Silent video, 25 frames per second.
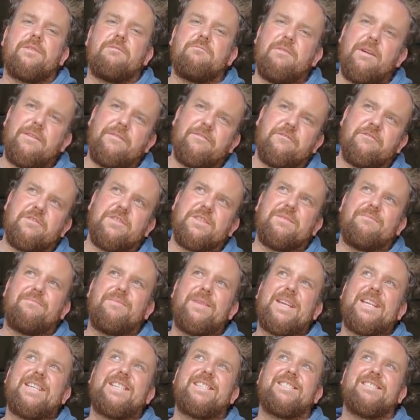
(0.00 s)
The weather is a
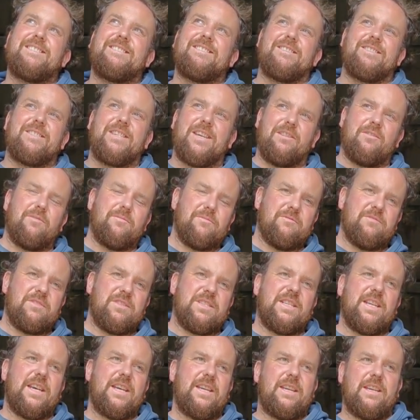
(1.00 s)
bit terrible
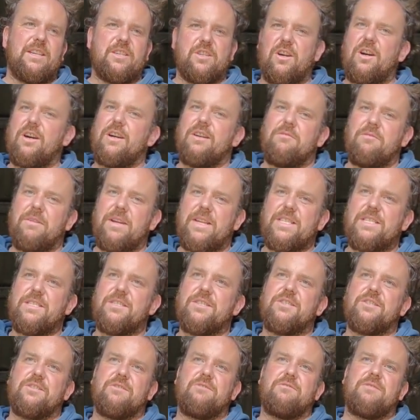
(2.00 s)
today. It's high
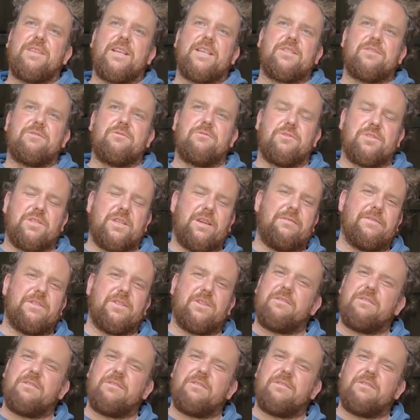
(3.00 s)
winds and all that sort of stuff.